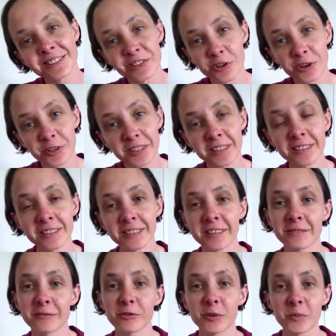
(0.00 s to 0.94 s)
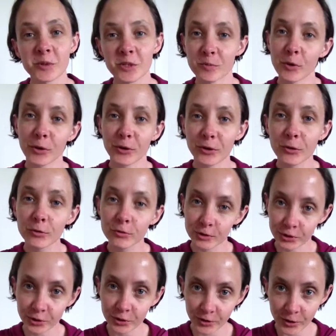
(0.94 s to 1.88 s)
Donna from
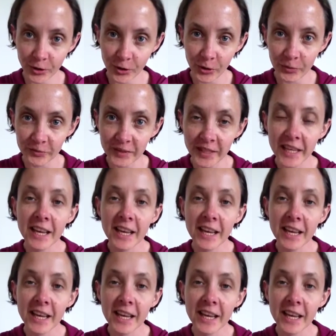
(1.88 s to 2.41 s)
thespottedhook.com.